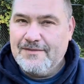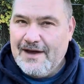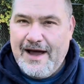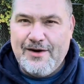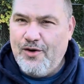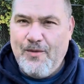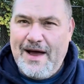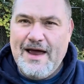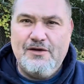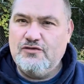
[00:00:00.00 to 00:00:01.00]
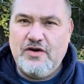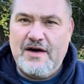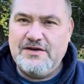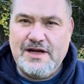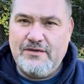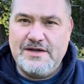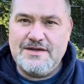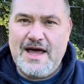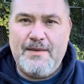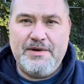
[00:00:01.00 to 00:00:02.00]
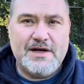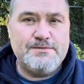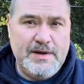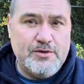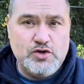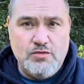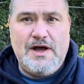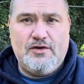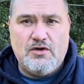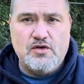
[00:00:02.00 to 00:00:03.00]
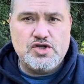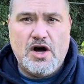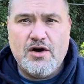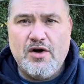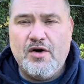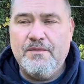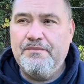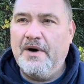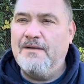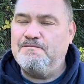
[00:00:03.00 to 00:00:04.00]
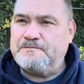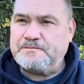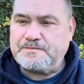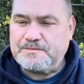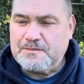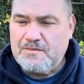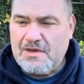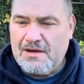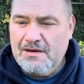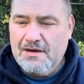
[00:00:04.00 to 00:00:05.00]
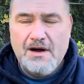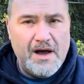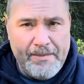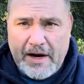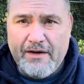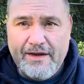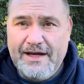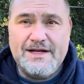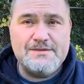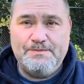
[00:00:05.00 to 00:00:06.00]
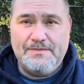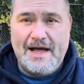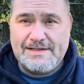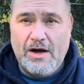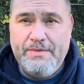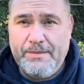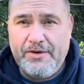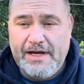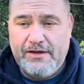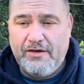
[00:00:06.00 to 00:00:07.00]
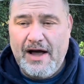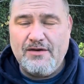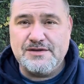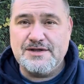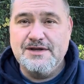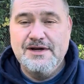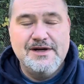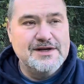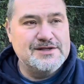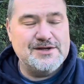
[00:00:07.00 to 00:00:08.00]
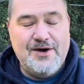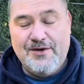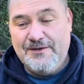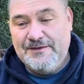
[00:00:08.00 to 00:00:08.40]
I don't know why I gravitated right to that, because people do make their own charcoal, but apparently that's how people heat their house. So